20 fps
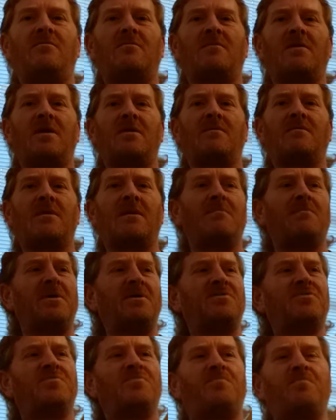right around by
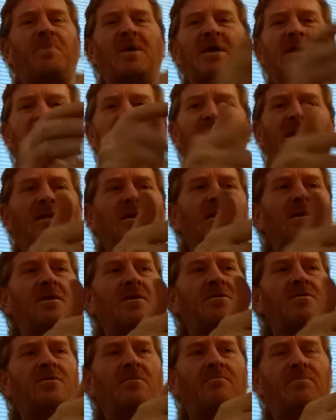spinning
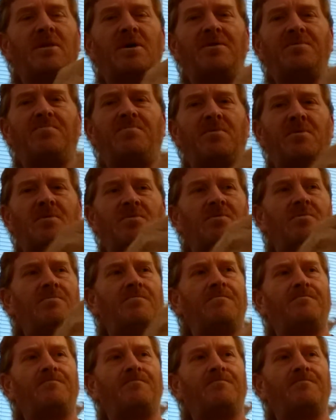the blush balloon.